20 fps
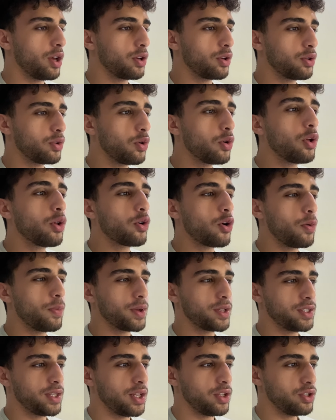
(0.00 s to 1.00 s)
Google Chrome
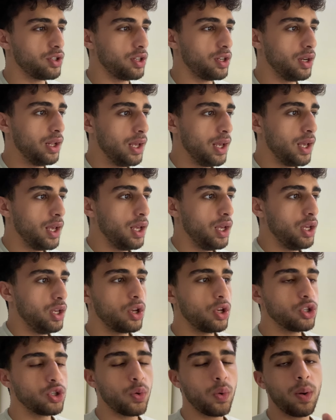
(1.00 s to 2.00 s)
extension.
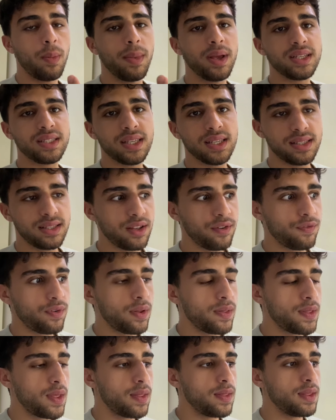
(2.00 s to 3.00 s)
So what makes this
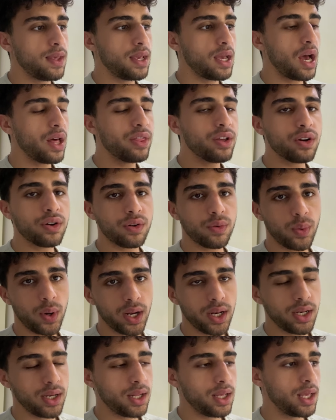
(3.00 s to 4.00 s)
different than the other
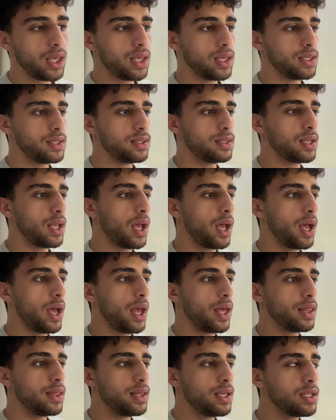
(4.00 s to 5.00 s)
one is
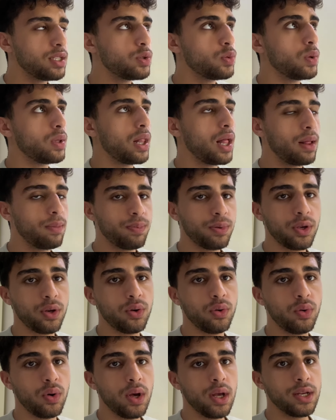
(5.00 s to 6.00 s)
this will help
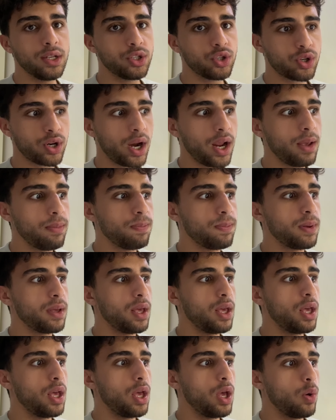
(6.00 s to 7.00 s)
you scrape
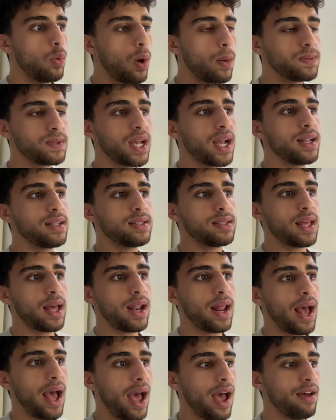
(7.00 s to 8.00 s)
websites
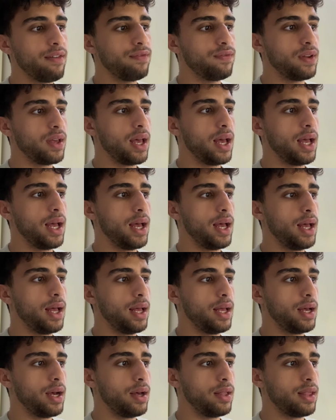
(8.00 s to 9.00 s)
that
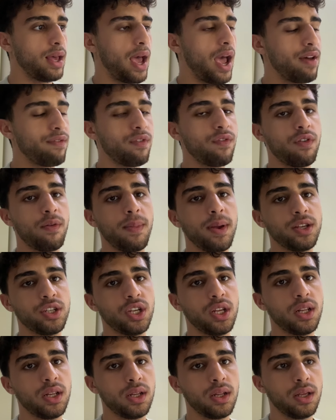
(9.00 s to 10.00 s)
have
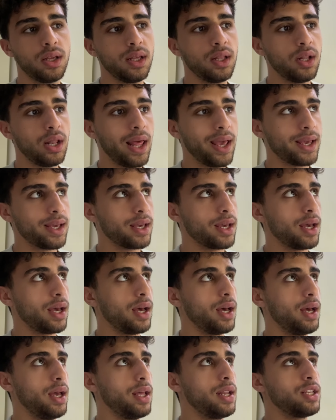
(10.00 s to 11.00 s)
information like
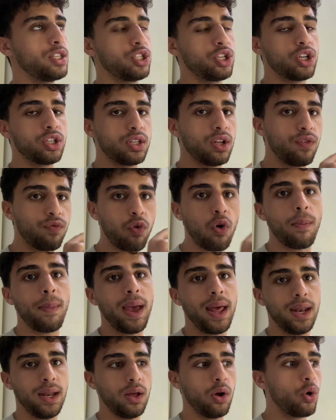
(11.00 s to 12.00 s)
in a certain
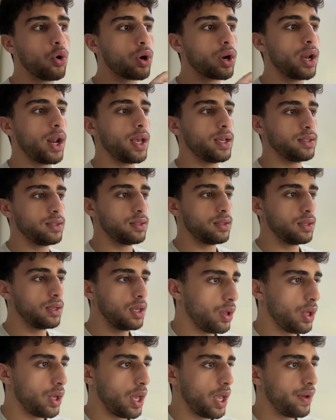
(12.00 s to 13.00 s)
format, organized.
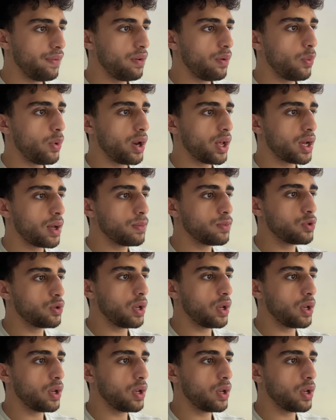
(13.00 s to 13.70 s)
Even when it comes to,